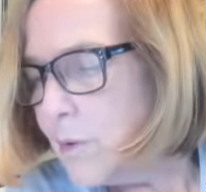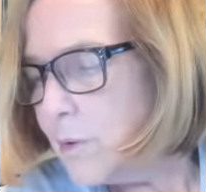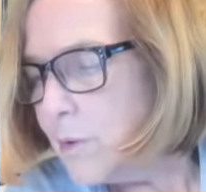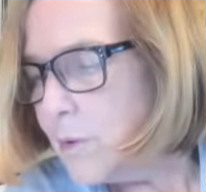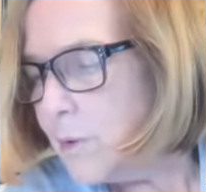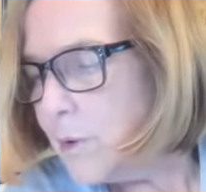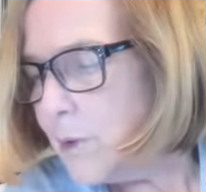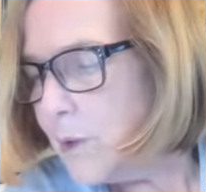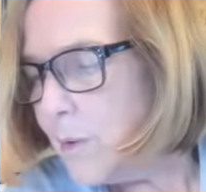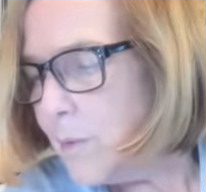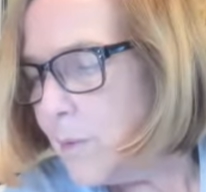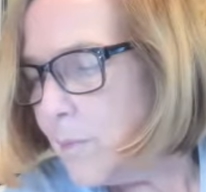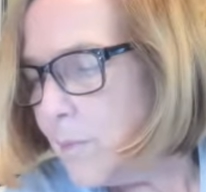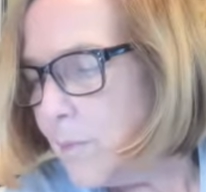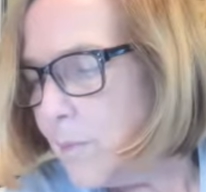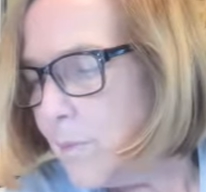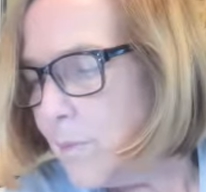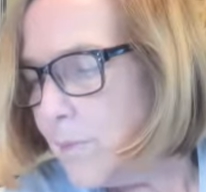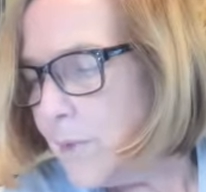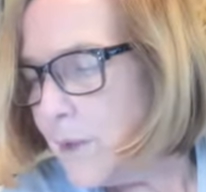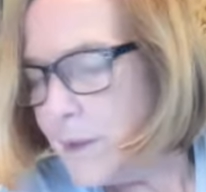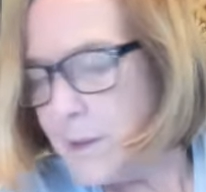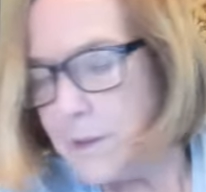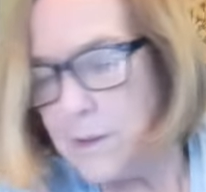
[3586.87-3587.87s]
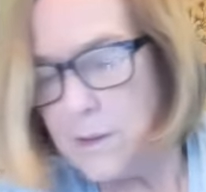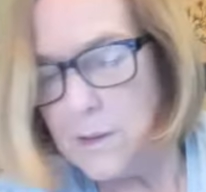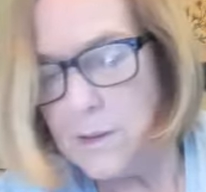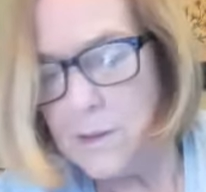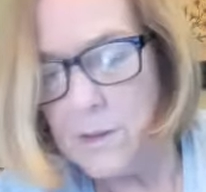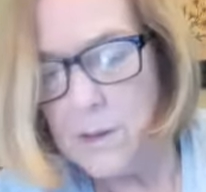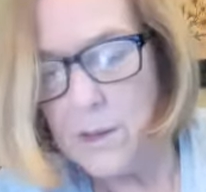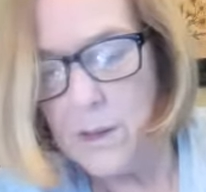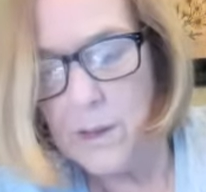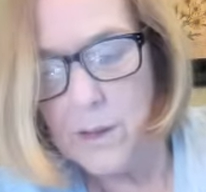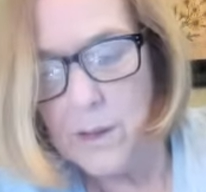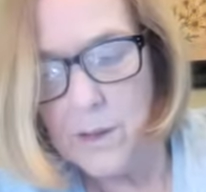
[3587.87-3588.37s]
Yep, that's
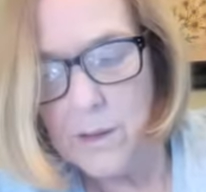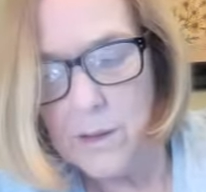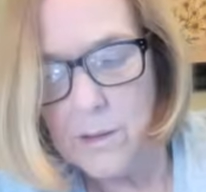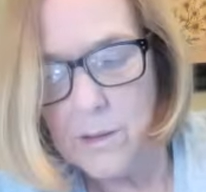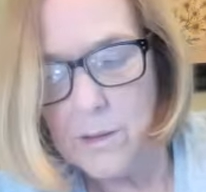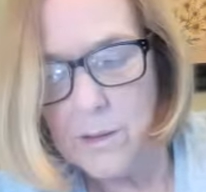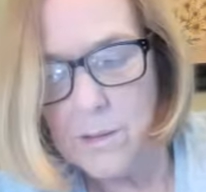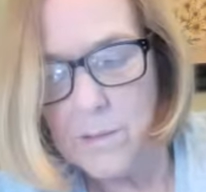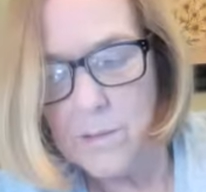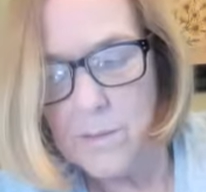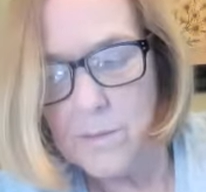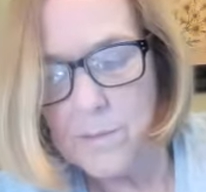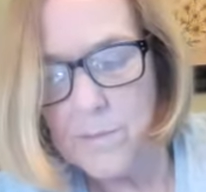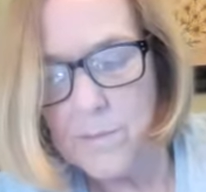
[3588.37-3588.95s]
jade.